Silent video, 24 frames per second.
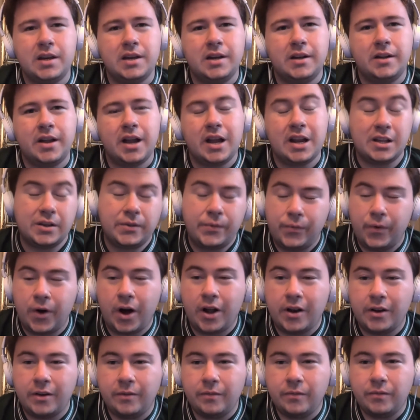And he's
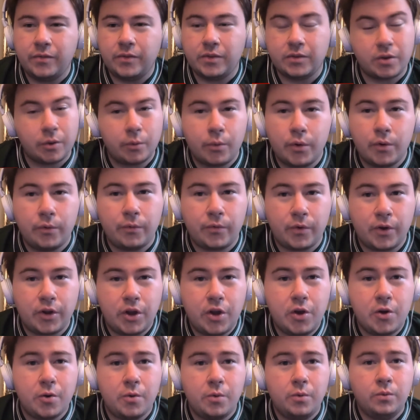fun to root for
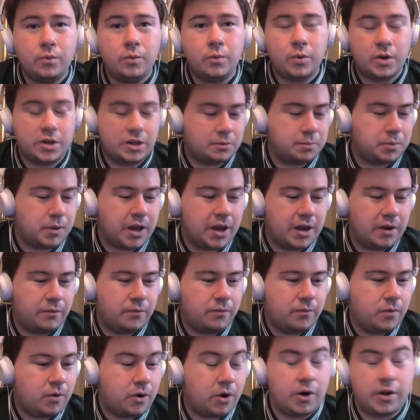you when he's playing,
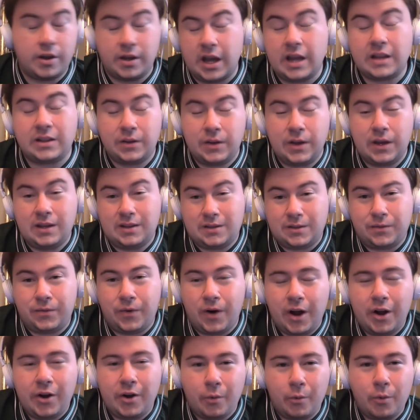or it's
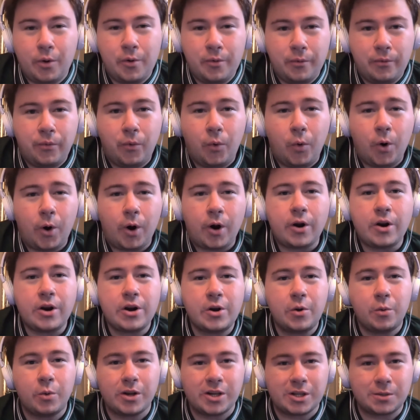fun to root for
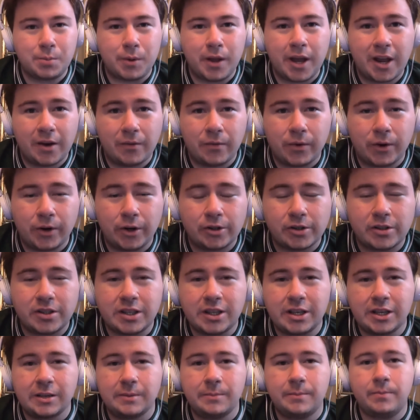when he's playing for your
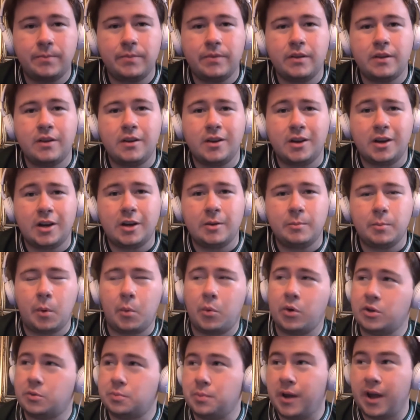team. But when
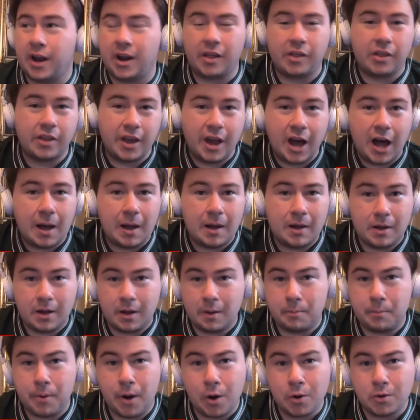he's playing on the
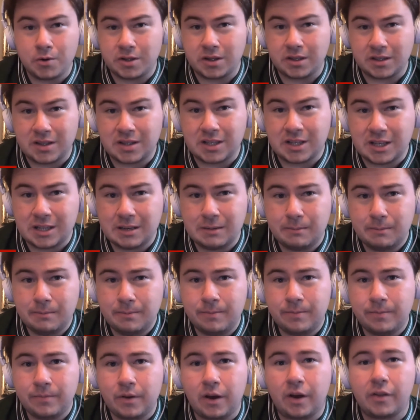opposing team,
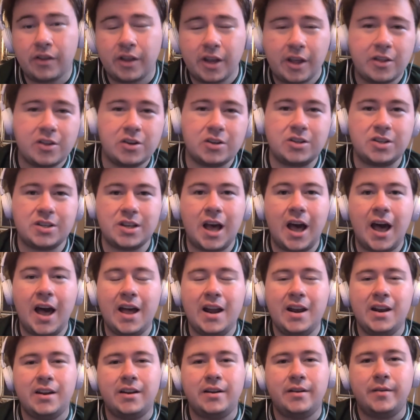on the other side,
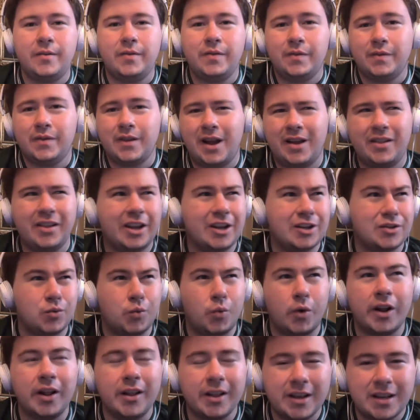I think it's
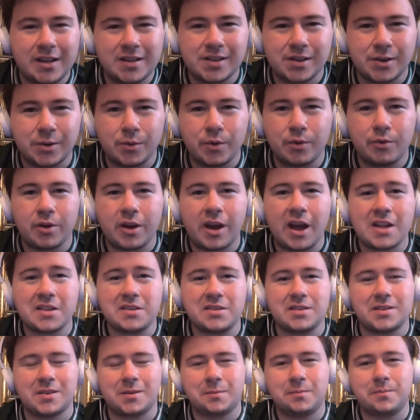really easy to root
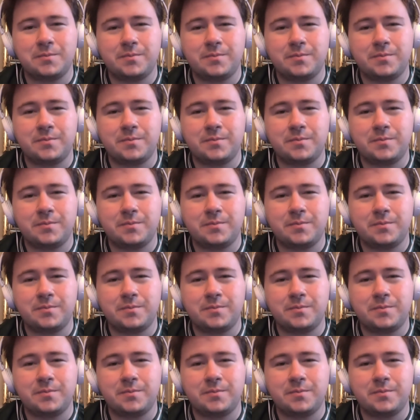against him.